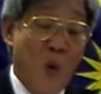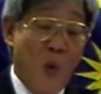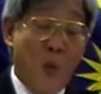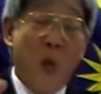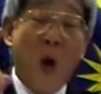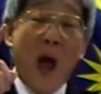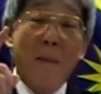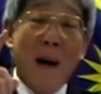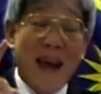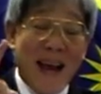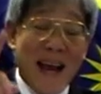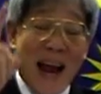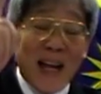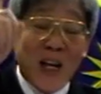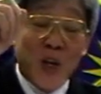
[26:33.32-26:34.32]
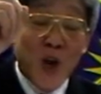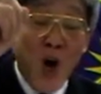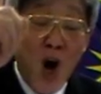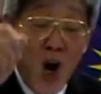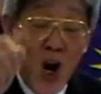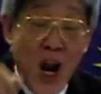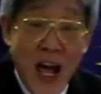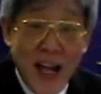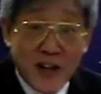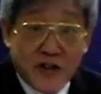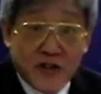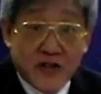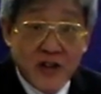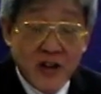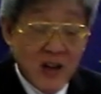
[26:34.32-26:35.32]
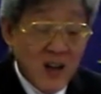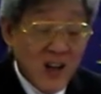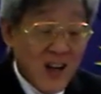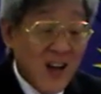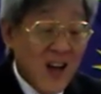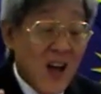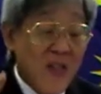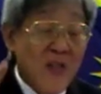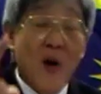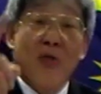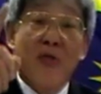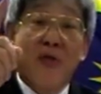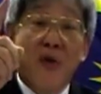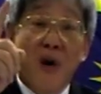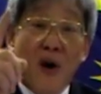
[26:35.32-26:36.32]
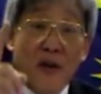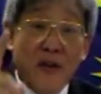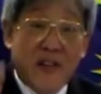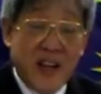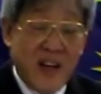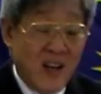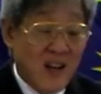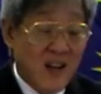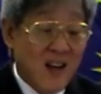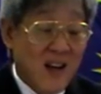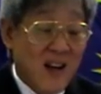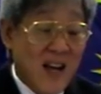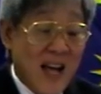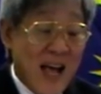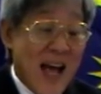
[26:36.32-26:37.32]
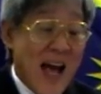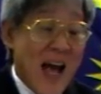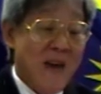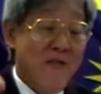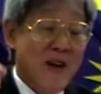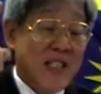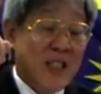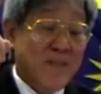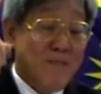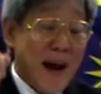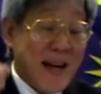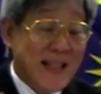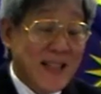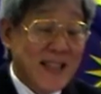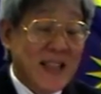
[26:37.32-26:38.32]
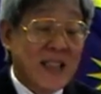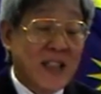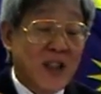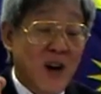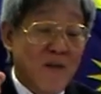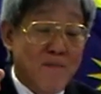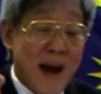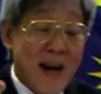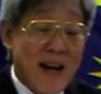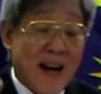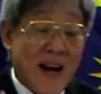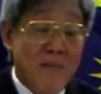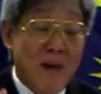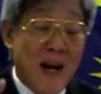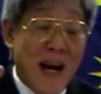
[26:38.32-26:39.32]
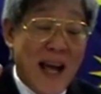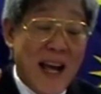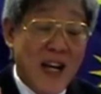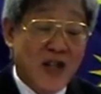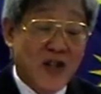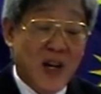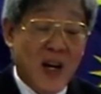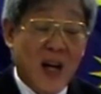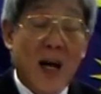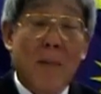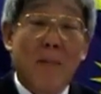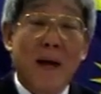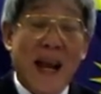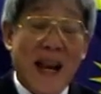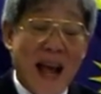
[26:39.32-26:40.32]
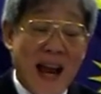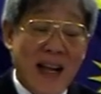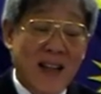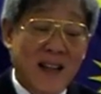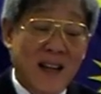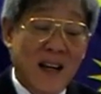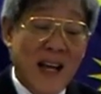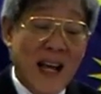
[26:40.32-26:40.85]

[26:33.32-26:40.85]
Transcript: whereby it acknowledged the authority and respected the decision of Bank Negara Malaysia, BNN,